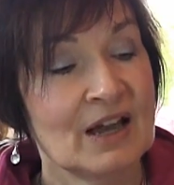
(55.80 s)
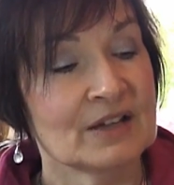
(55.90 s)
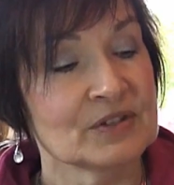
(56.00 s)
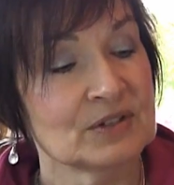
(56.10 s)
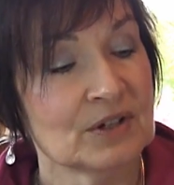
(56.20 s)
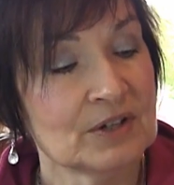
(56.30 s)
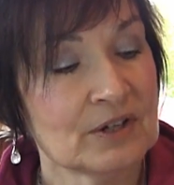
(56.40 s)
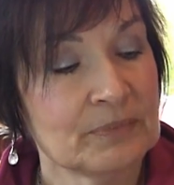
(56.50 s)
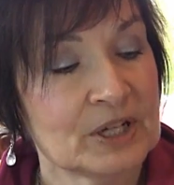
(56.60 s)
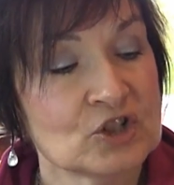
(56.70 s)
I'll start
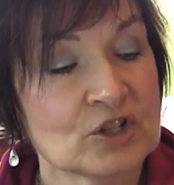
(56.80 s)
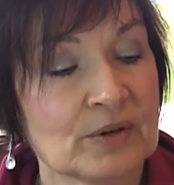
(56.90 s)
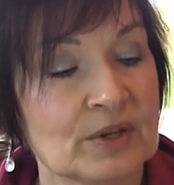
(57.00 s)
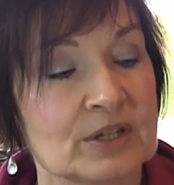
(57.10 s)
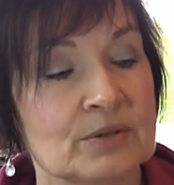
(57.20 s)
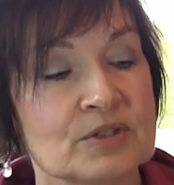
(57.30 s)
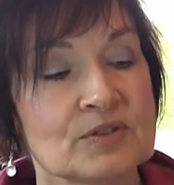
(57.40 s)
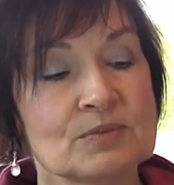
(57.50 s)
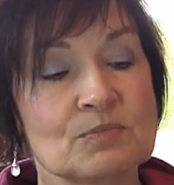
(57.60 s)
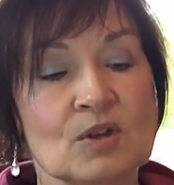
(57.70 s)
off by showing you a
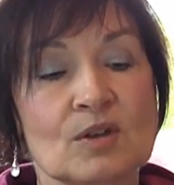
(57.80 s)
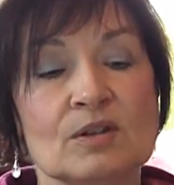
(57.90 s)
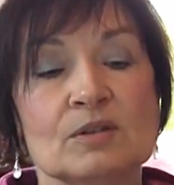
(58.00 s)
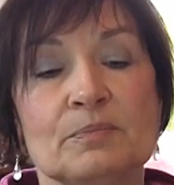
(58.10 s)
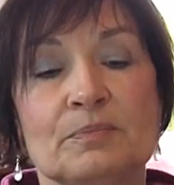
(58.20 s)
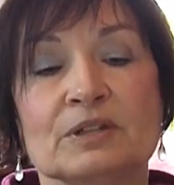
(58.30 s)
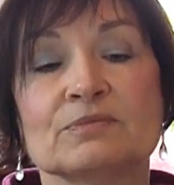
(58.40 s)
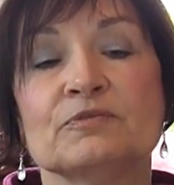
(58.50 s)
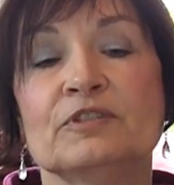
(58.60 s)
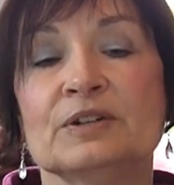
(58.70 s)
small but
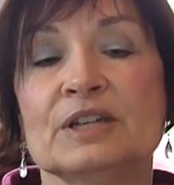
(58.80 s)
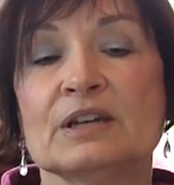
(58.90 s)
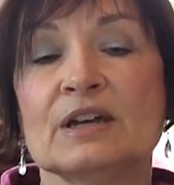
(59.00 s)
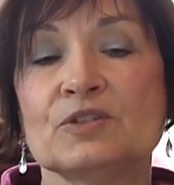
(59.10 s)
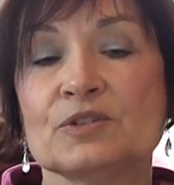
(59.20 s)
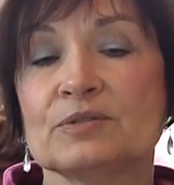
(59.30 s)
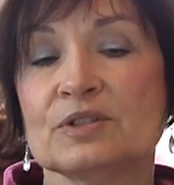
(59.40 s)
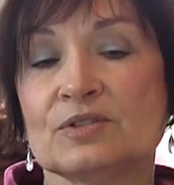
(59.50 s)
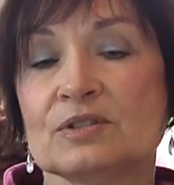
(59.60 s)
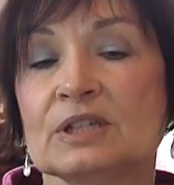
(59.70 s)
very nice
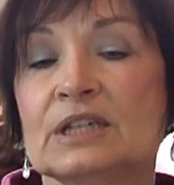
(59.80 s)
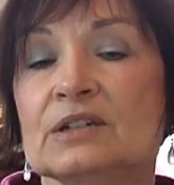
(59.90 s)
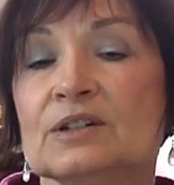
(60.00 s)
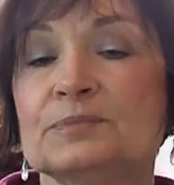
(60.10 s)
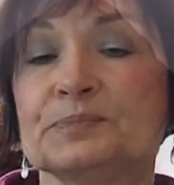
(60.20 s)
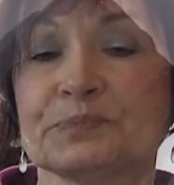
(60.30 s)
crystal here.